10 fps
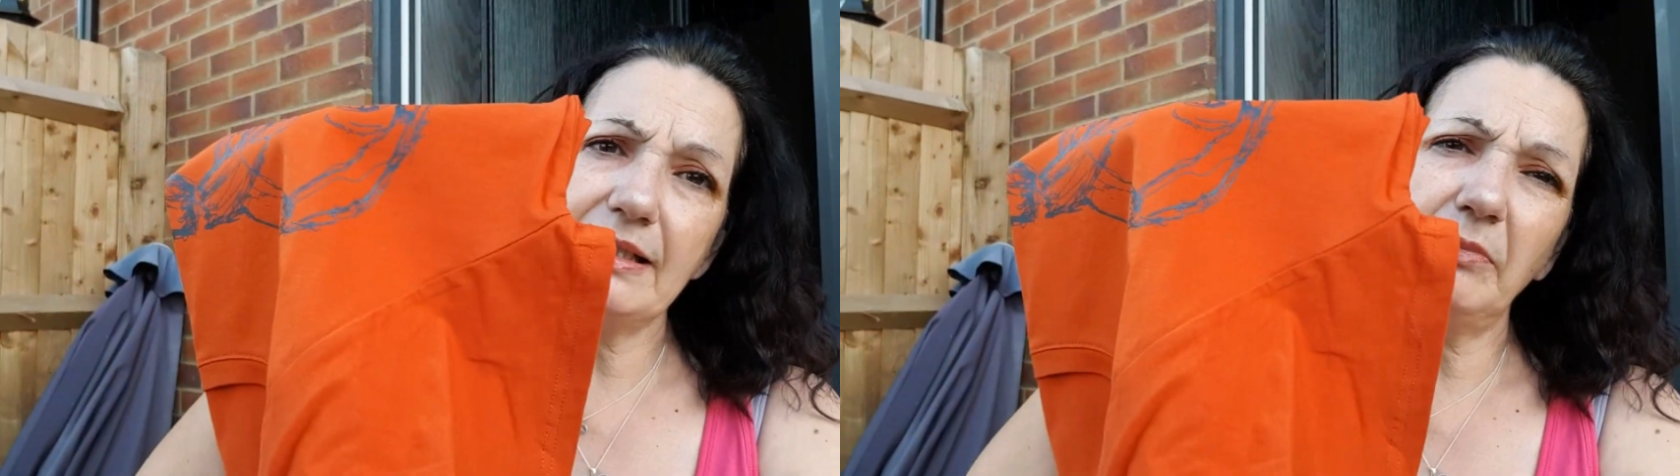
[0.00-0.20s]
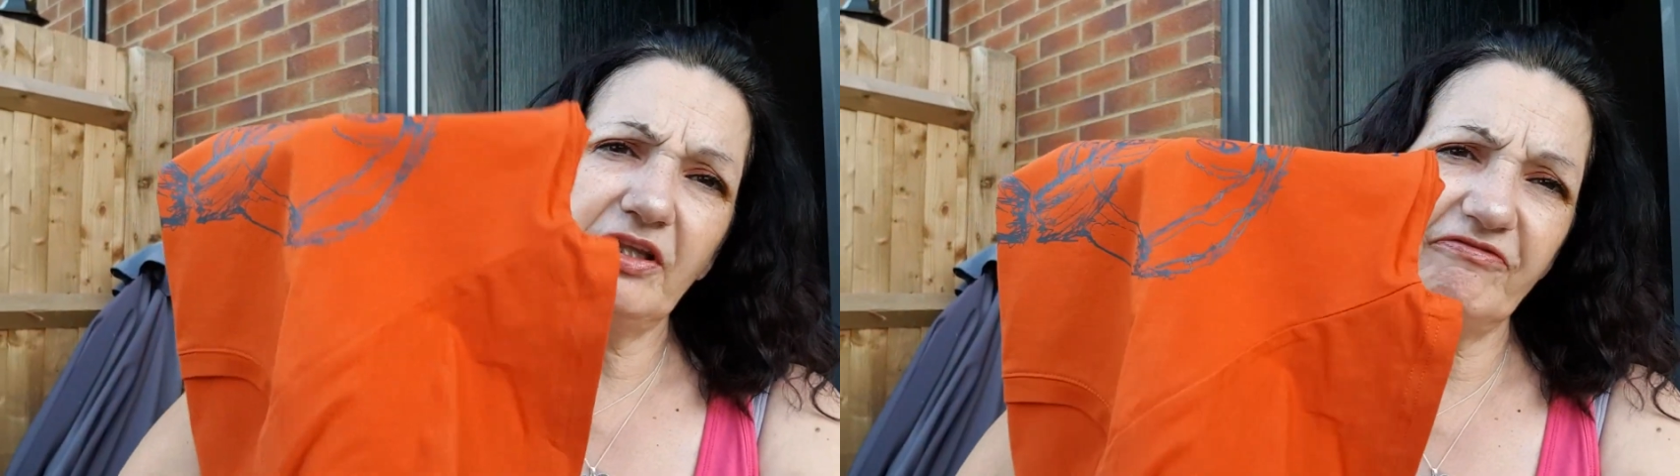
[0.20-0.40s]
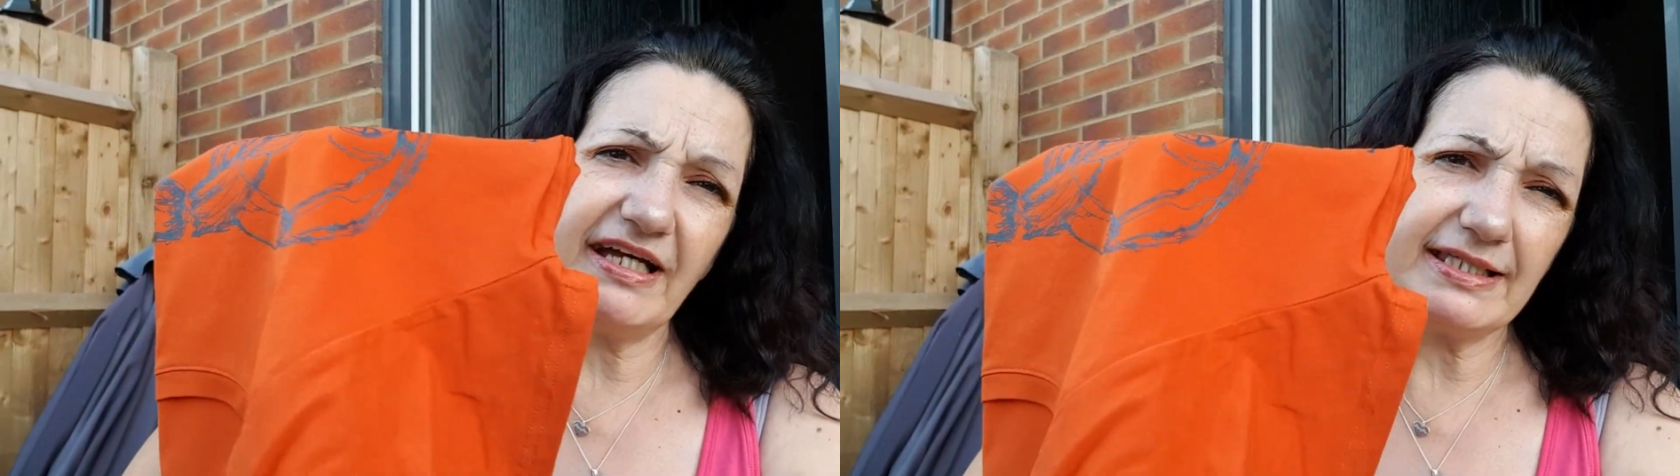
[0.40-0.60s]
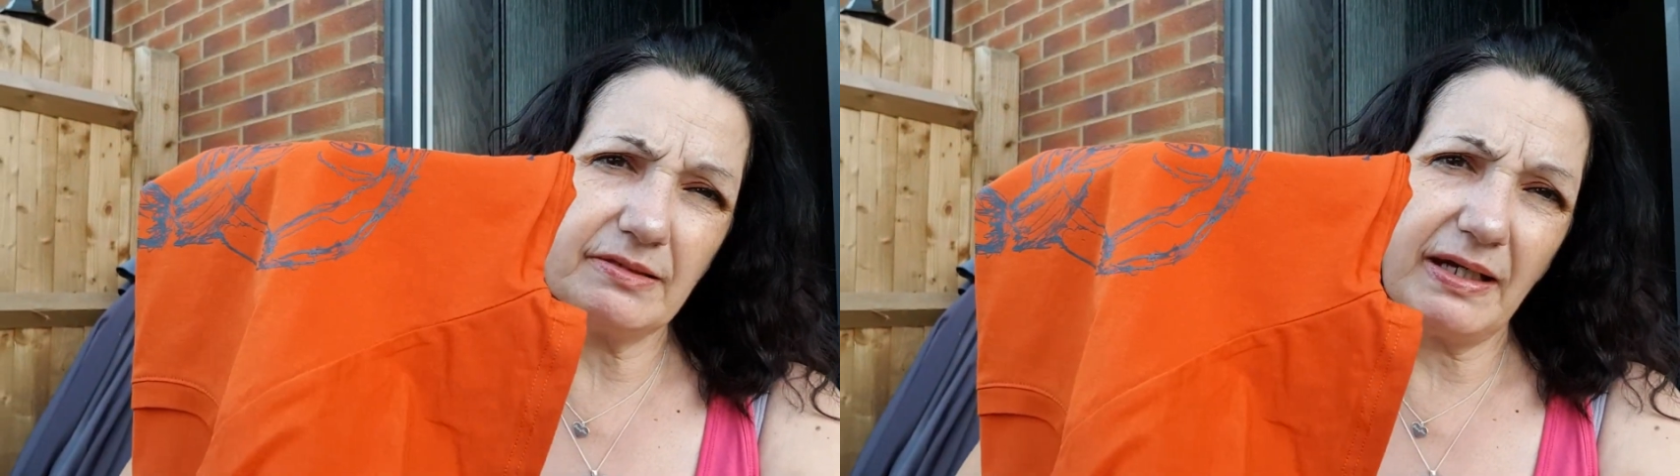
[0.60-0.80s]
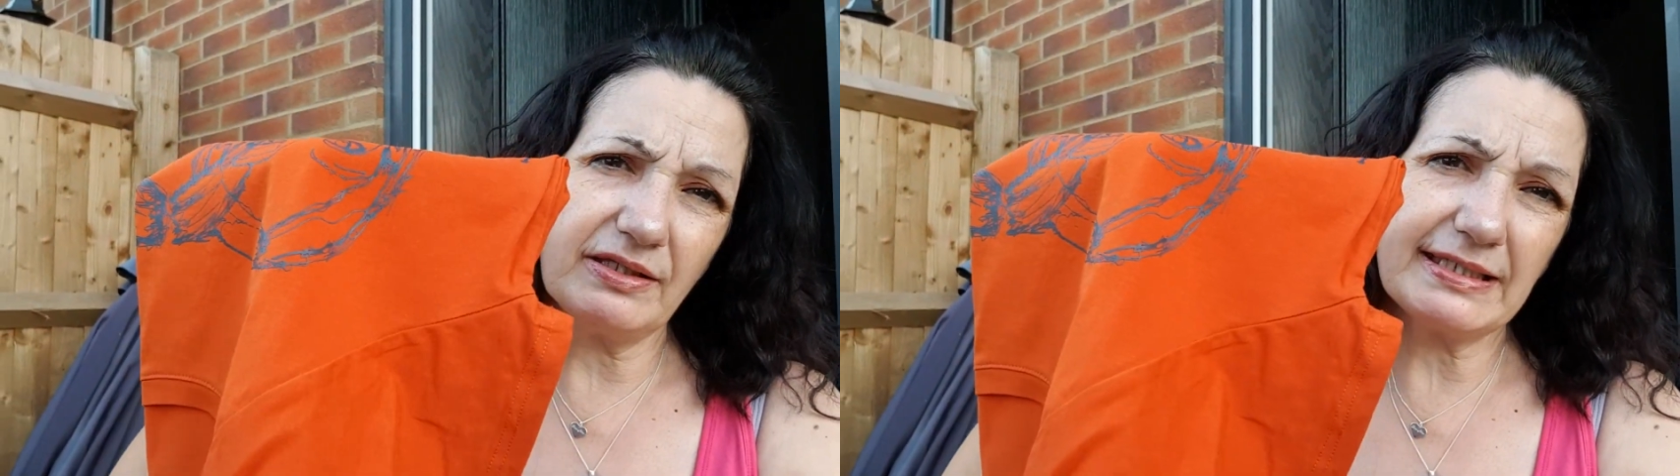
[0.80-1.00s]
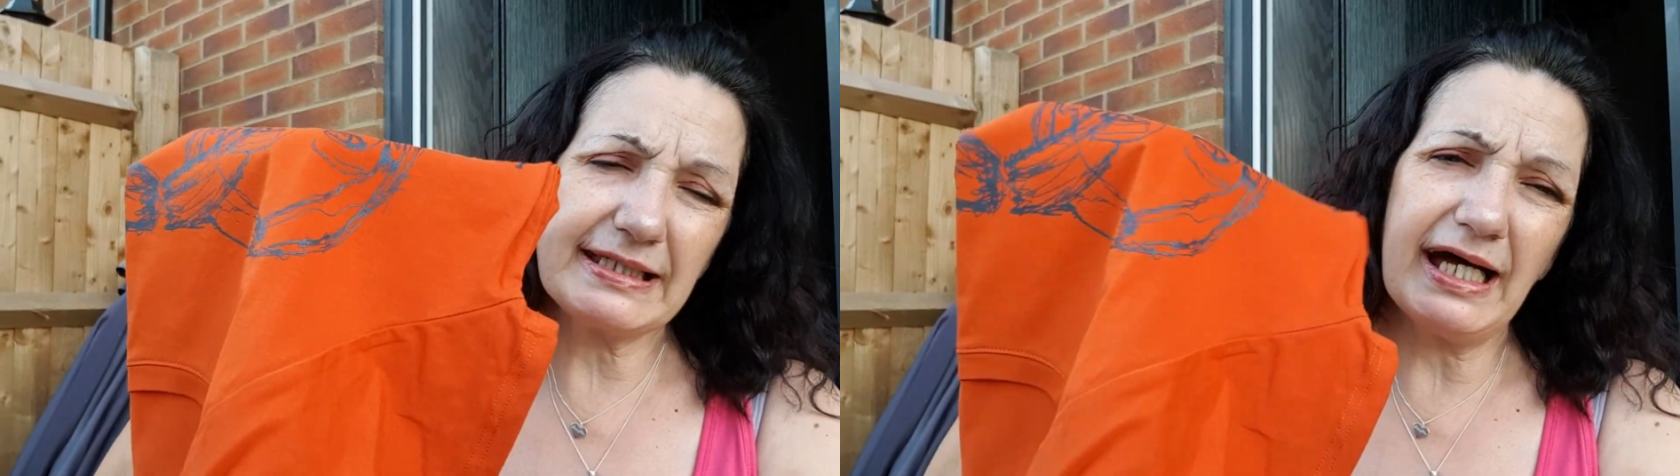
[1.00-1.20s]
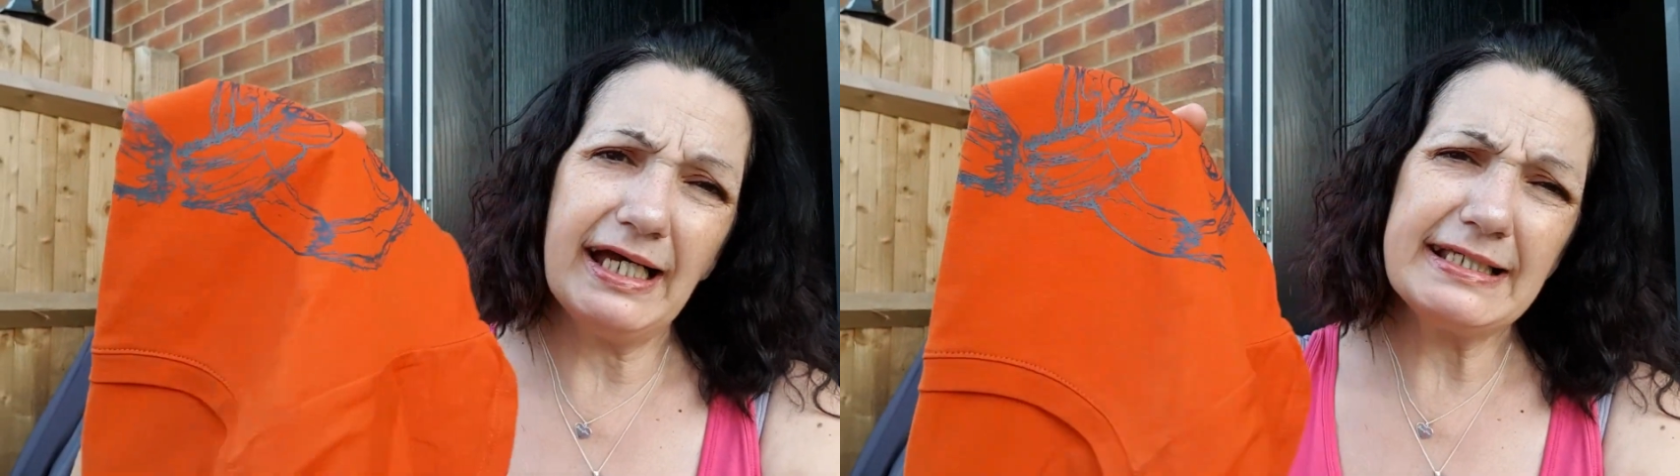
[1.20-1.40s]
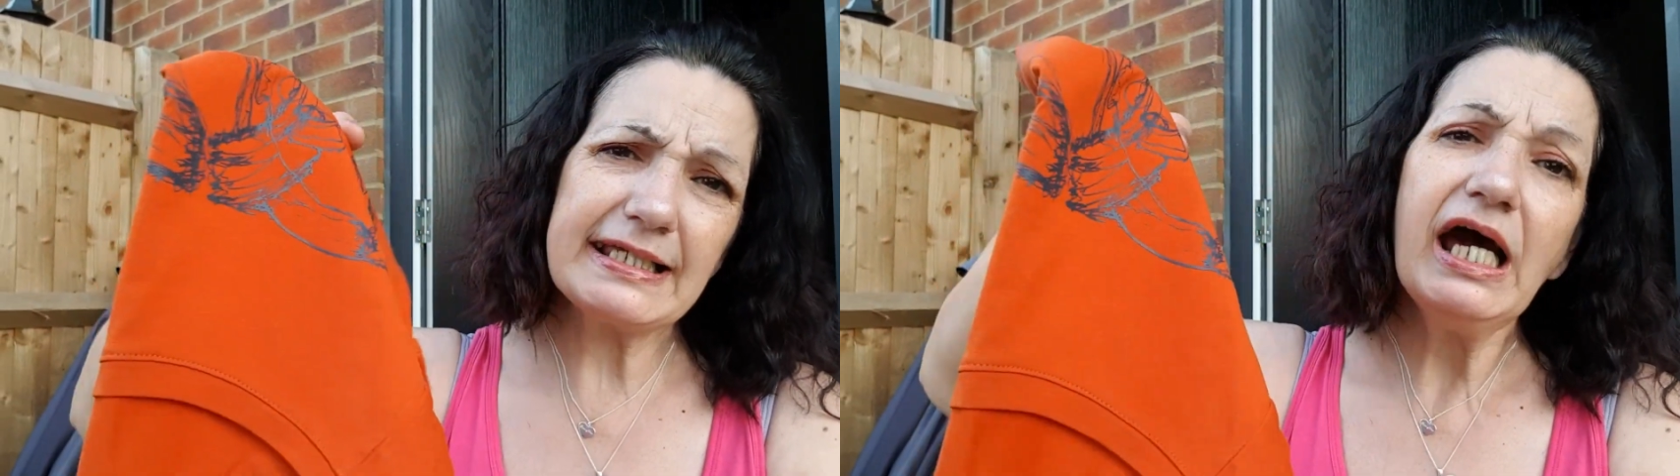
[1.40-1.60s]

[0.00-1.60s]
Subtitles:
I'm on the fence about this, guys.